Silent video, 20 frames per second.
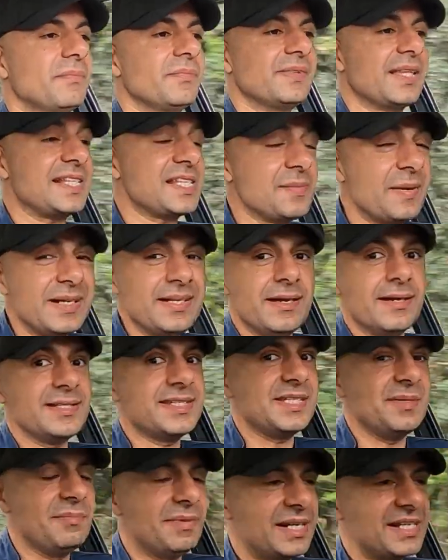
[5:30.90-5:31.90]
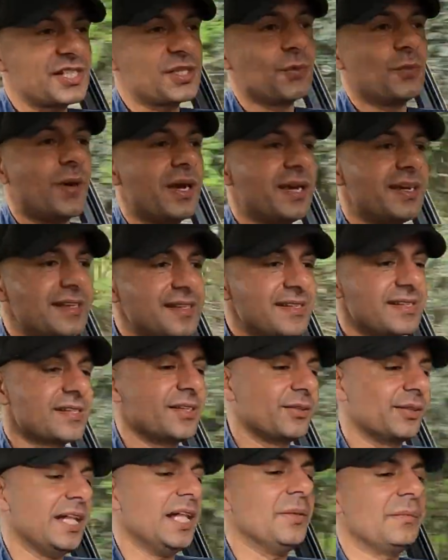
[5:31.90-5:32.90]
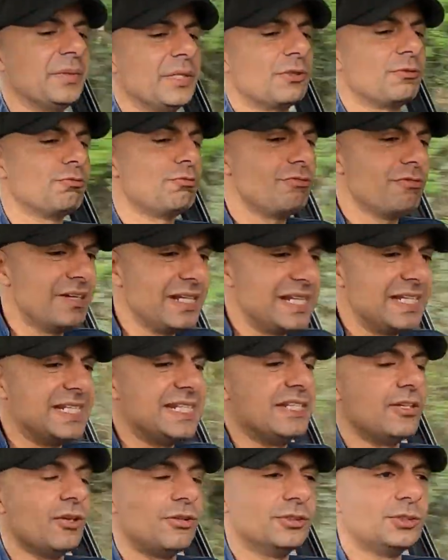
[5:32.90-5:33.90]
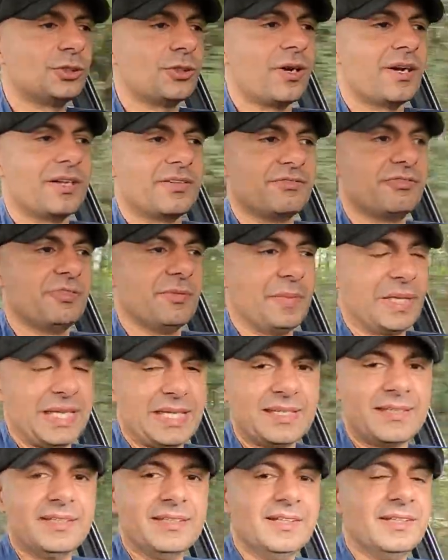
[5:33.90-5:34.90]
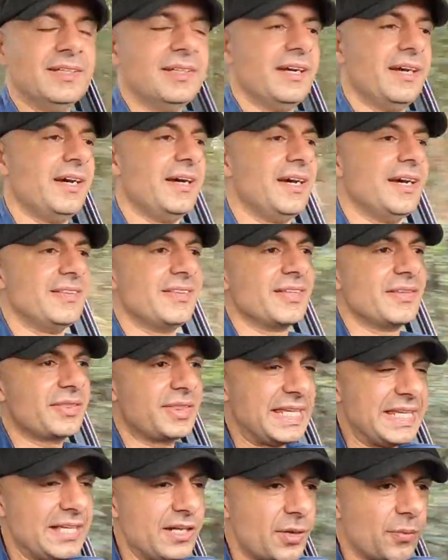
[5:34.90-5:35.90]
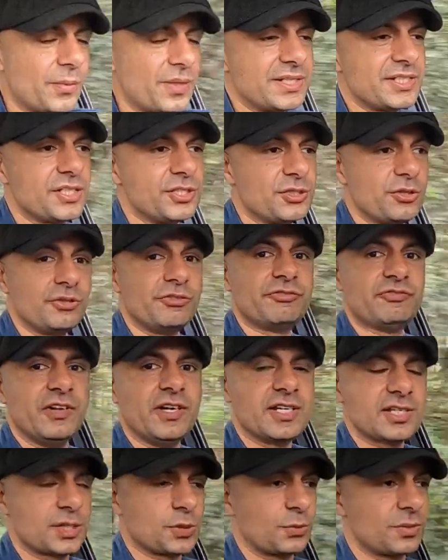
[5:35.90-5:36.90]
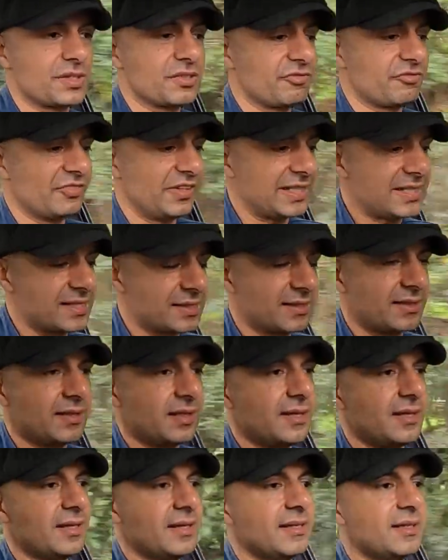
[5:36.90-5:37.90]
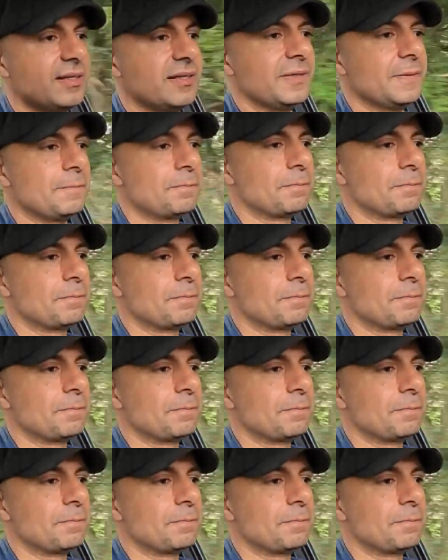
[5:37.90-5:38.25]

That's about 90 minutes away, so that'll be a really long drive for me. And the thing I wanted to do first was fix the